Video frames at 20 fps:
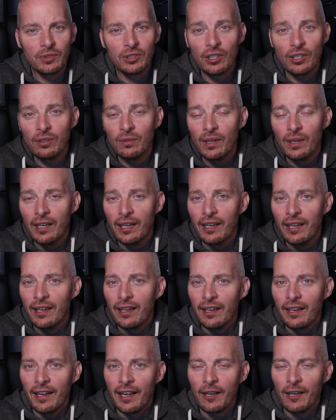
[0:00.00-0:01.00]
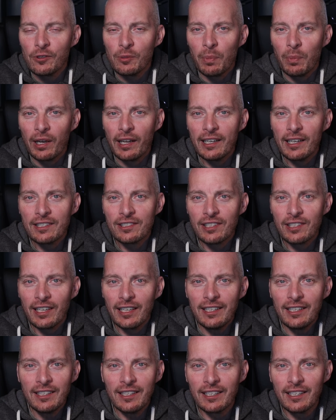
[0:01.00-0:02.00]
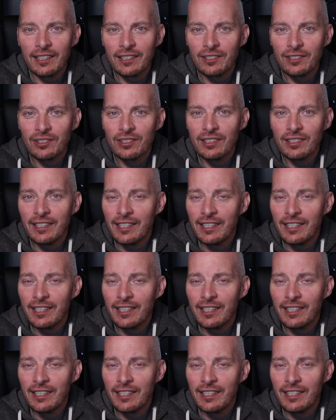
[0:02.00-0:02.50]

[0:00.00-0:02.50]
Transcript: So how do players take this?